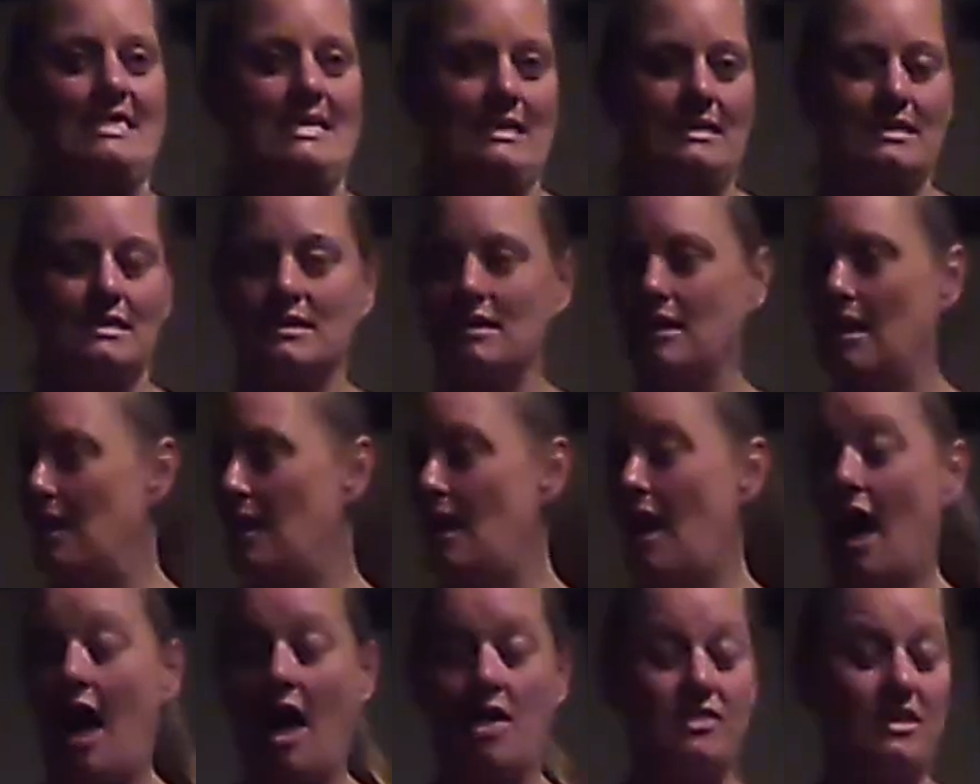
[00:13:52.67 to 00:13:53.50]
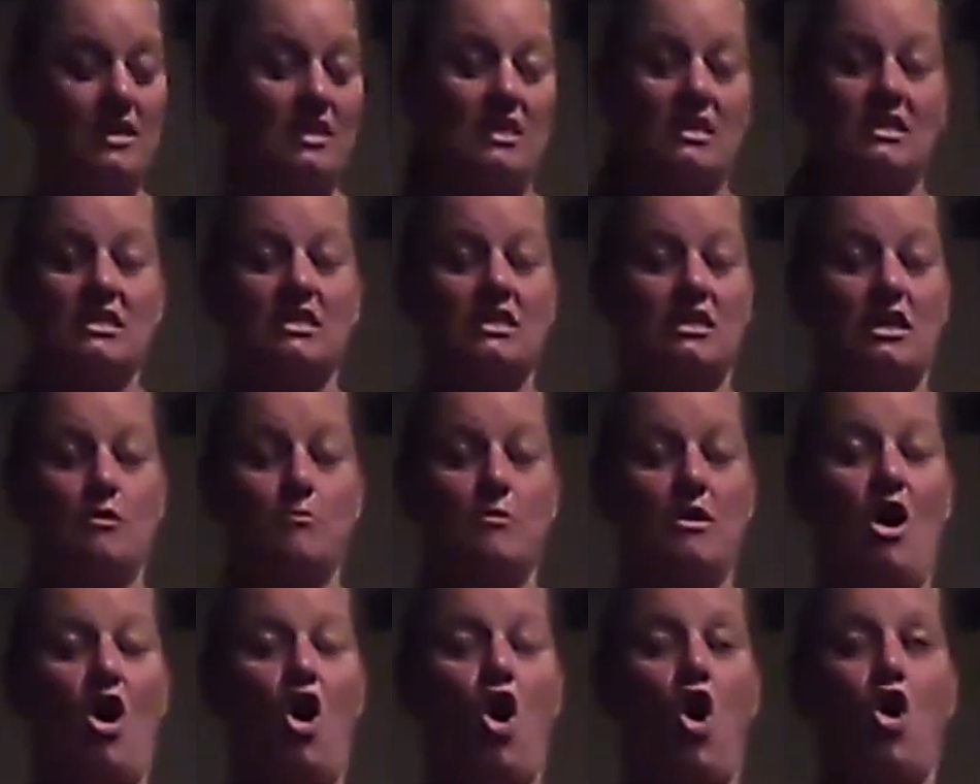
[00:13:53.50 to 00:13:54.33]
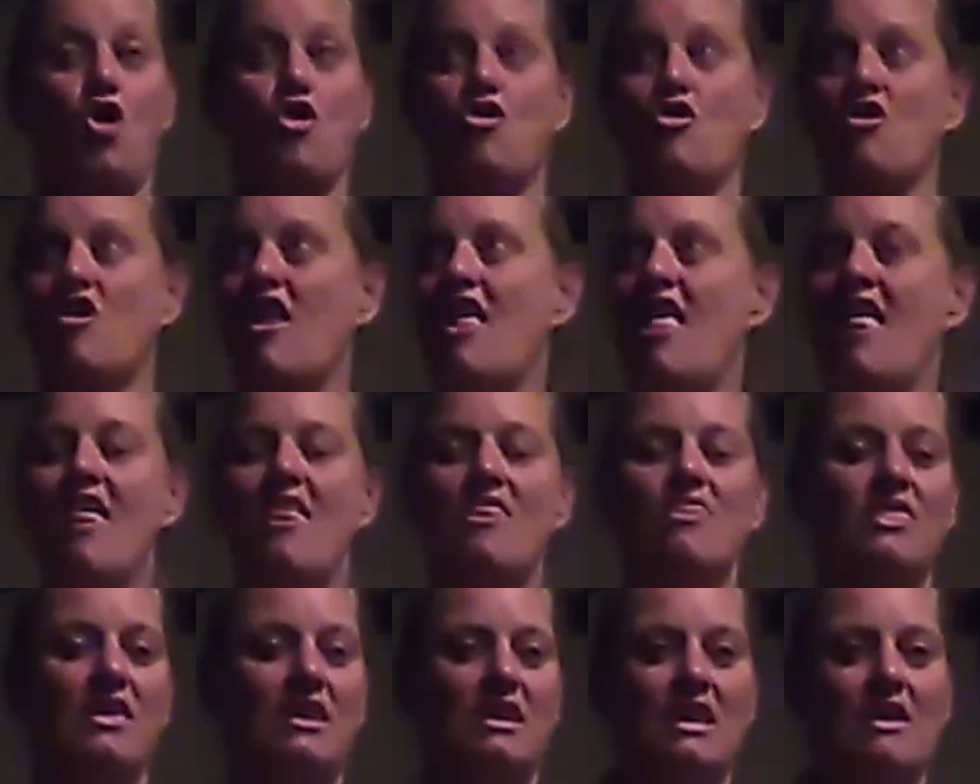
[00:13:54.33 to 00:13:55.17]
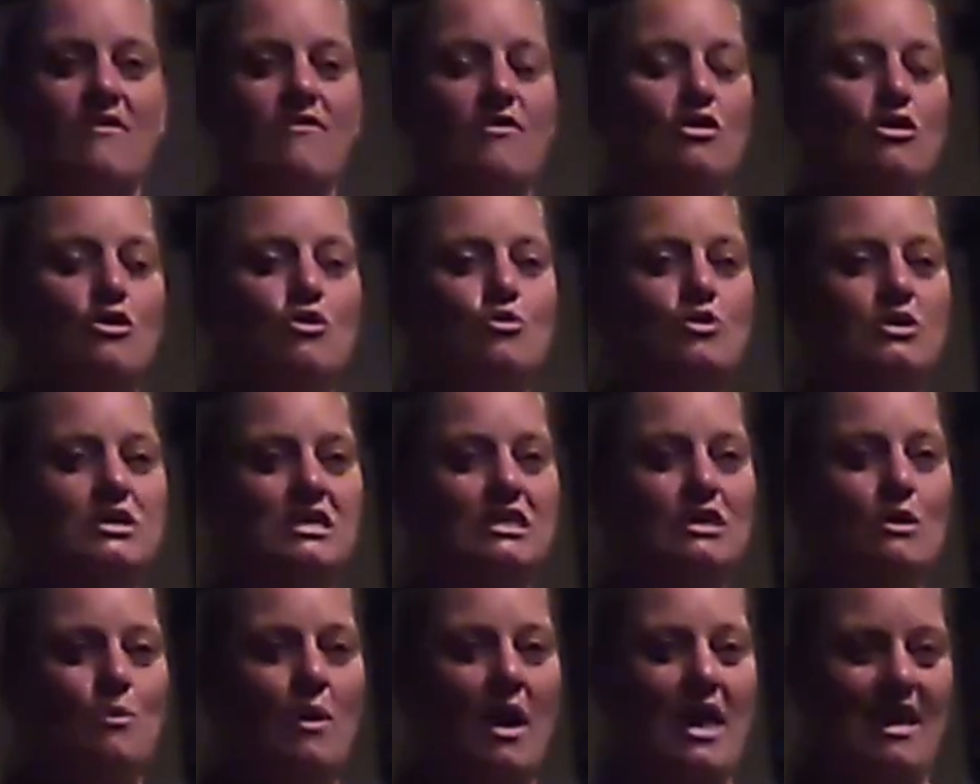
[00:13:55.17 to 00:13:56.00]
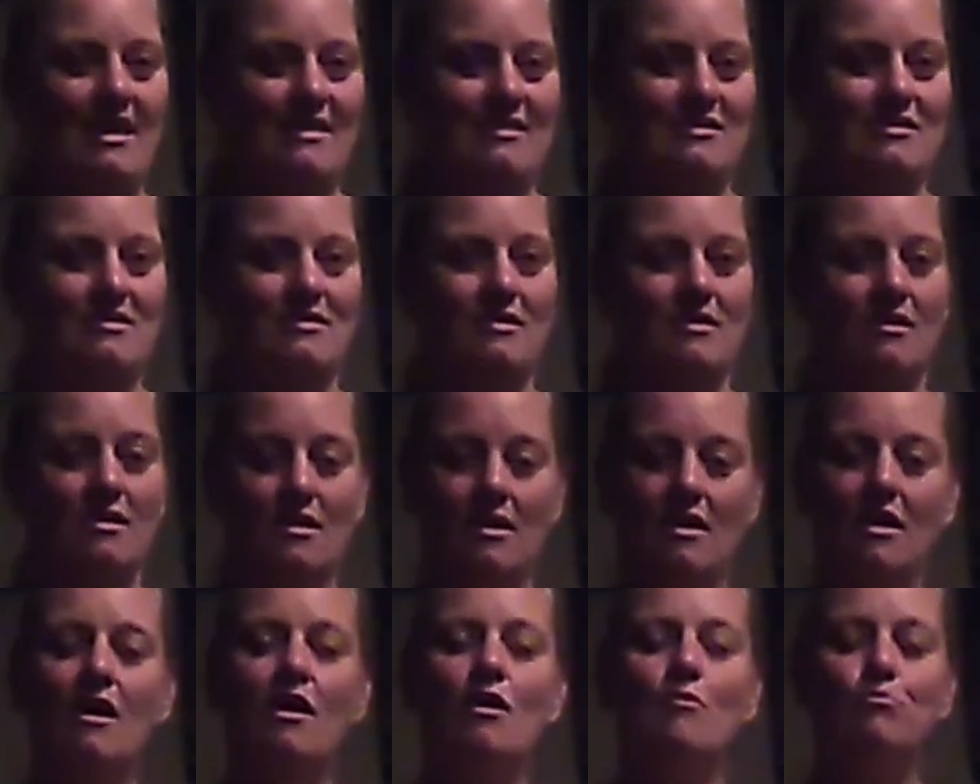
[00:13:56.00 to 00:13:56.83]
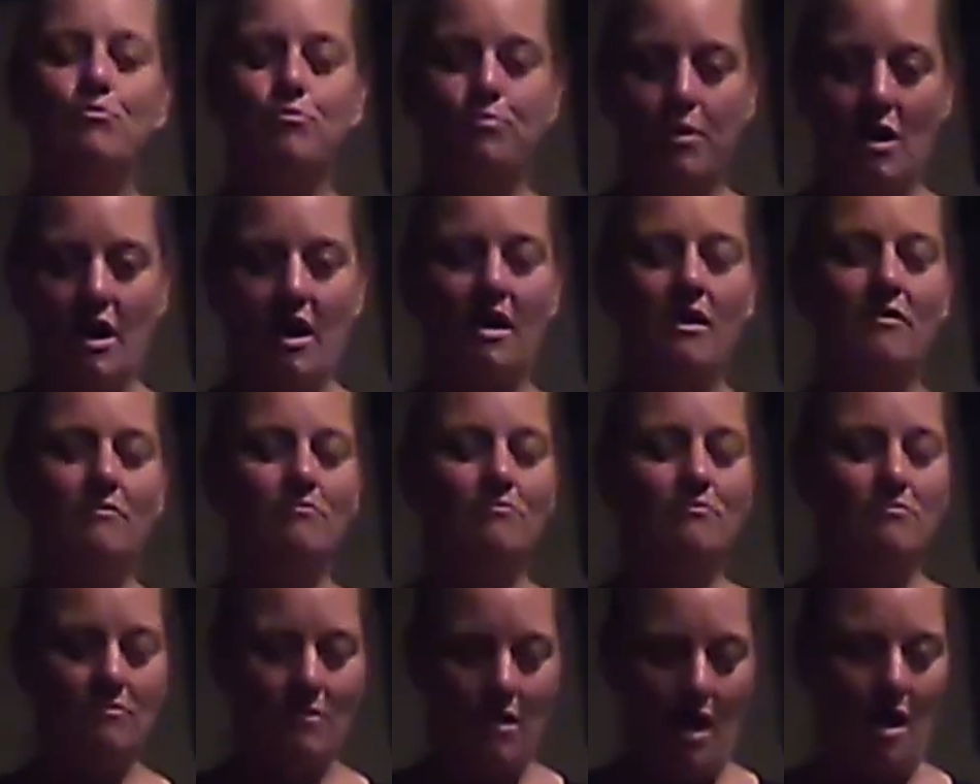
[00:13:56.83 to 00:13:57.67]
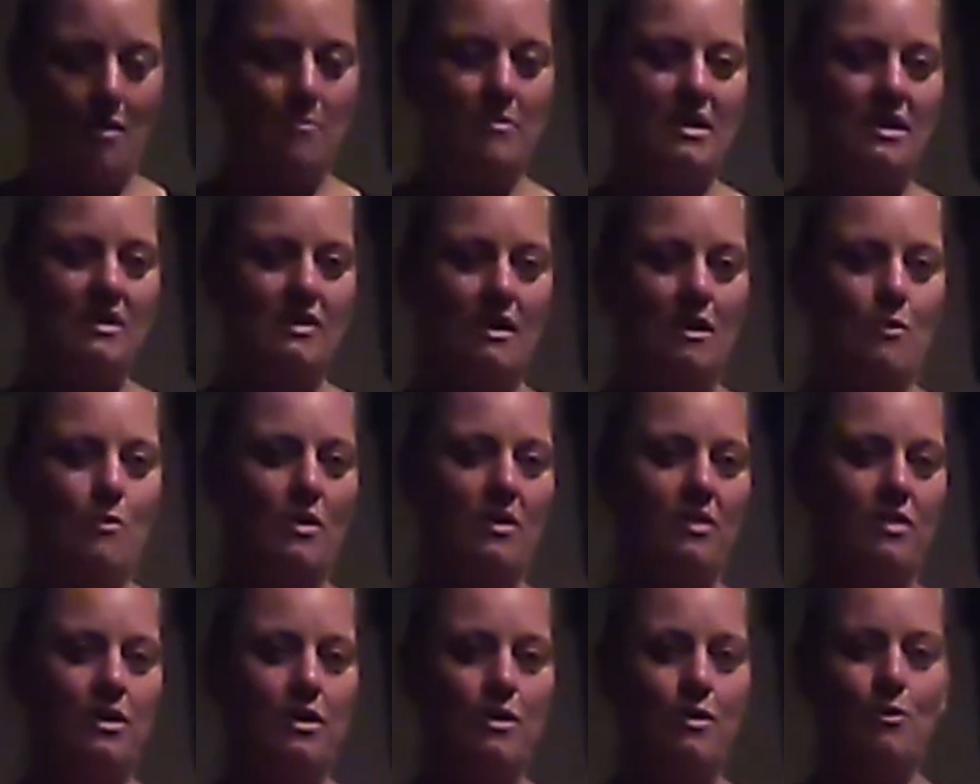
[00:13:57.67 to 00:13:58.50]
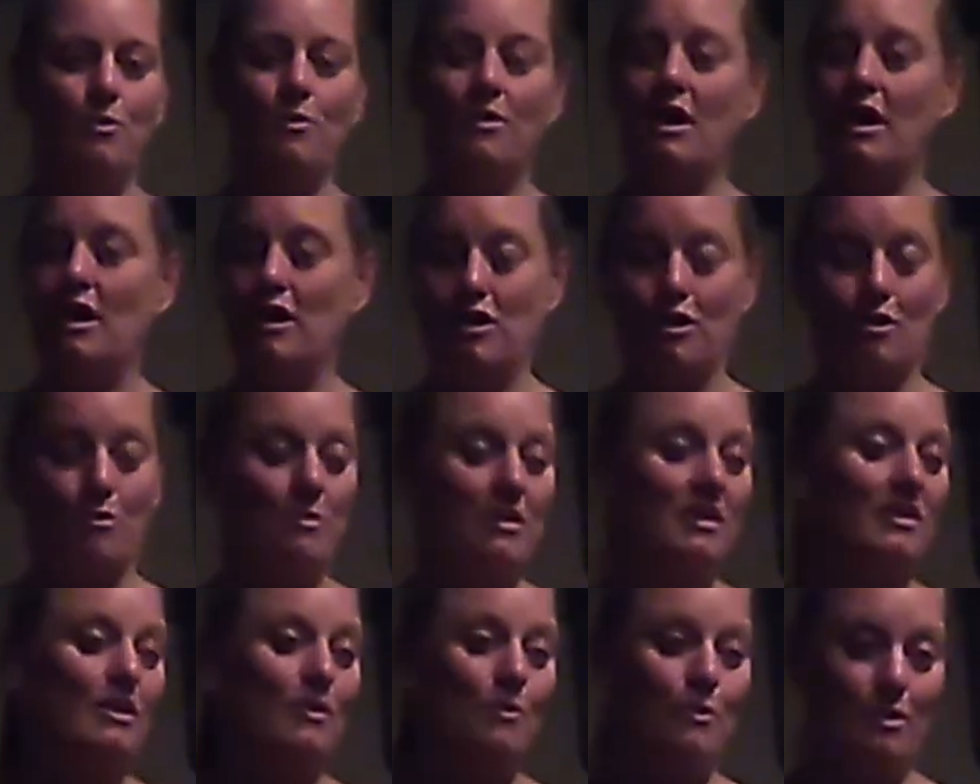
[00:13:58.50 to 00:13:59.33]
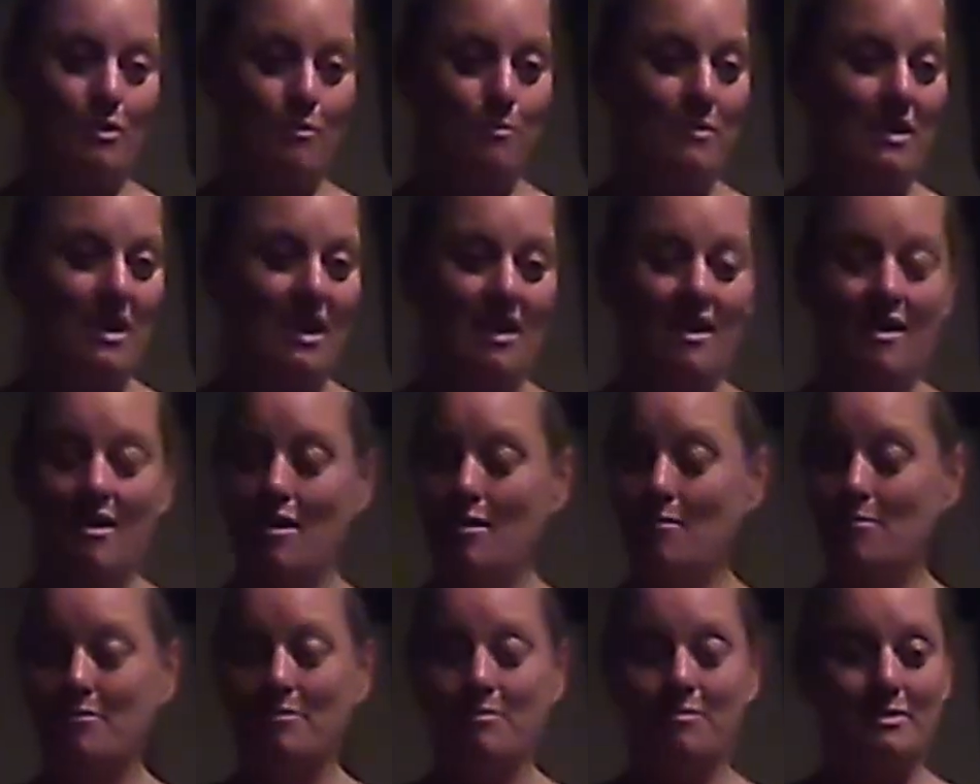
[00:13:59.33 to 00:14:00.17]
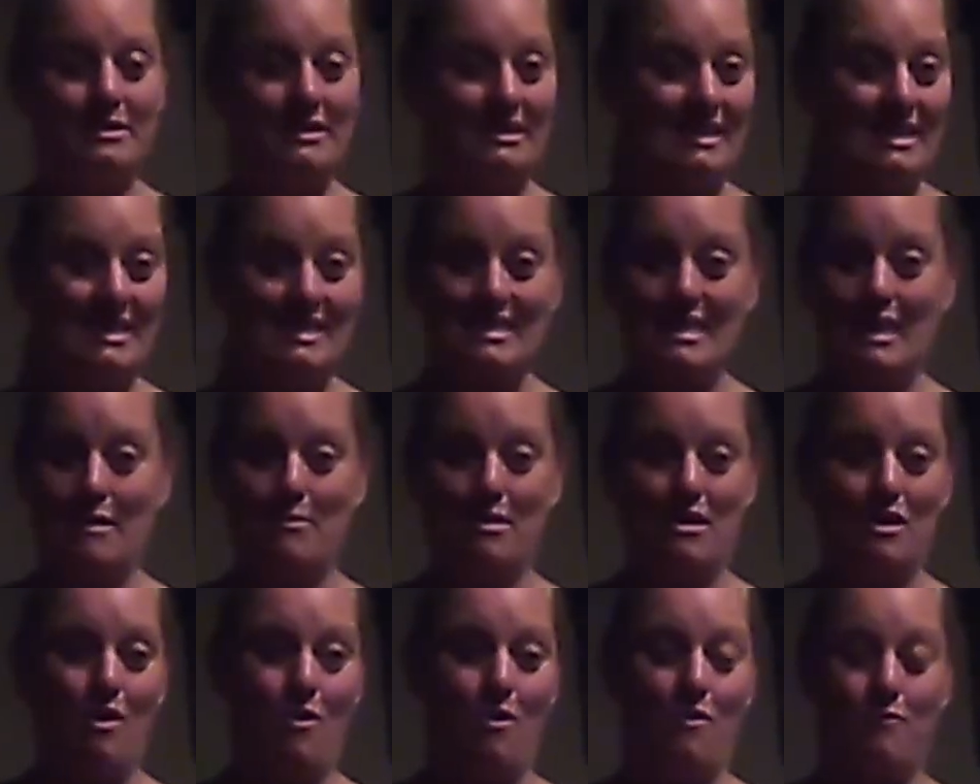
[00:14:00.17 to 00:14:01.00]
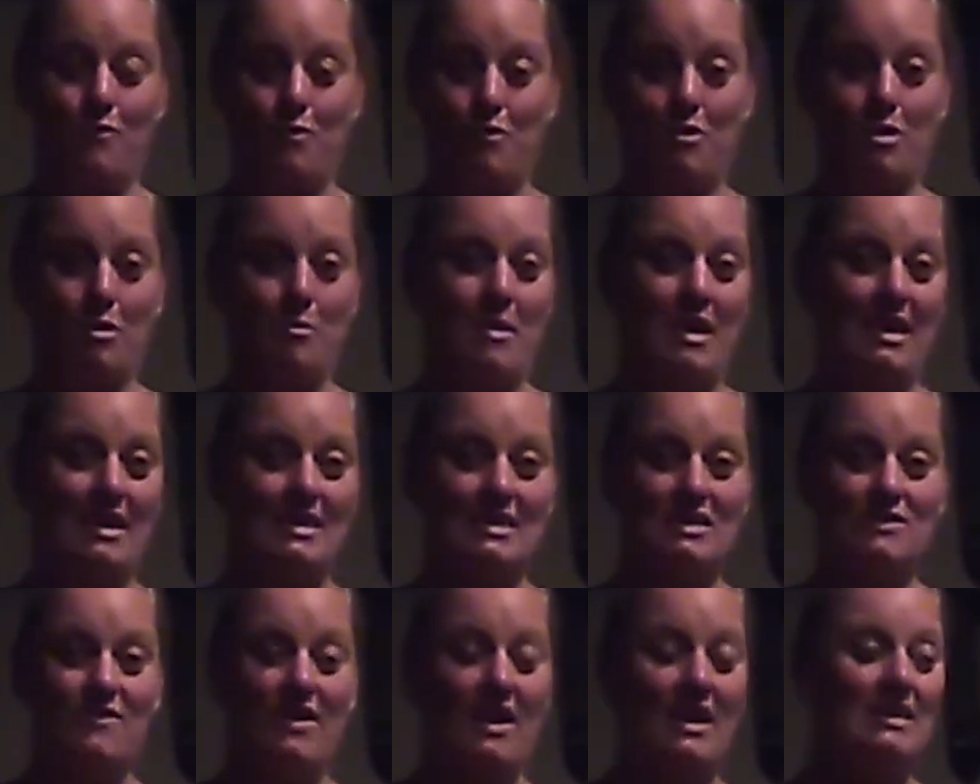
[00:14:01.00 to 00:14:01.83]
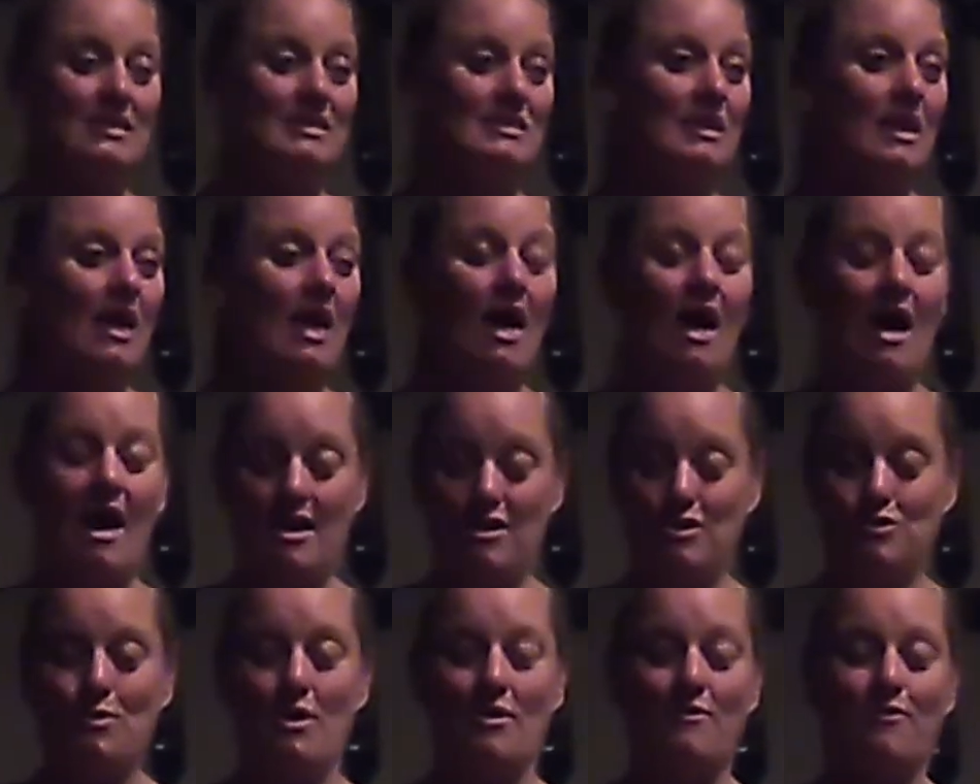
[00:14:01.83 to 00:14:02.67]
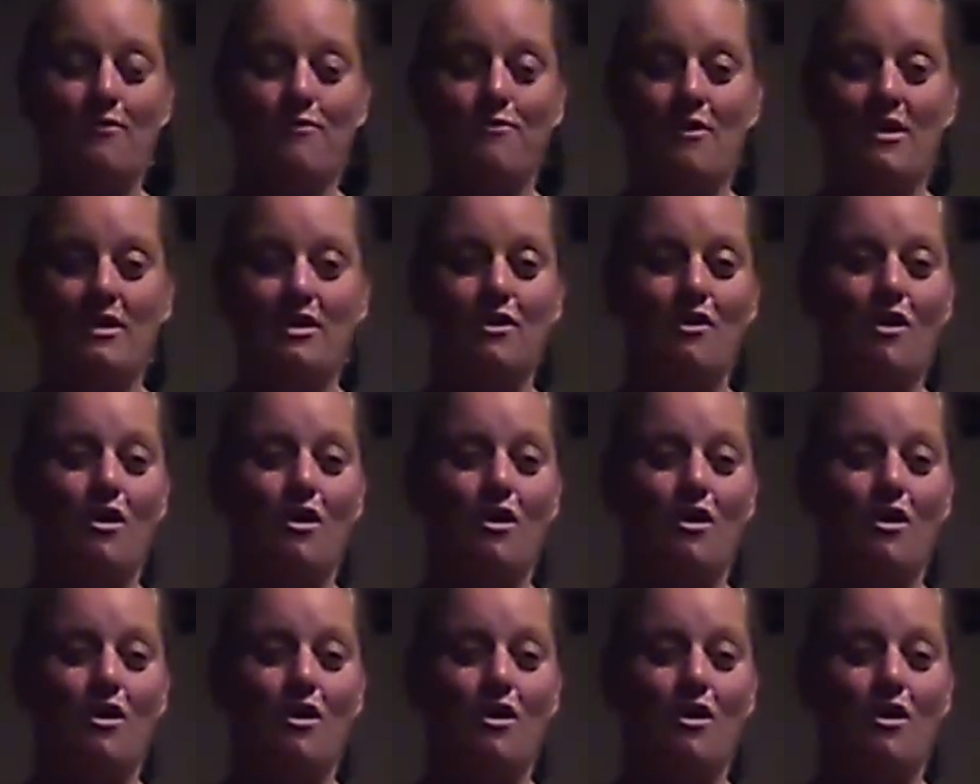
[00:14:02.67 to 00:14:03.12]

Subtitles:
this. I think this is going to be harder than even losing the weight. But I'll be there with you, and you'll be there with me. Please let me know if you're in the maintenance phase. I do have a friend in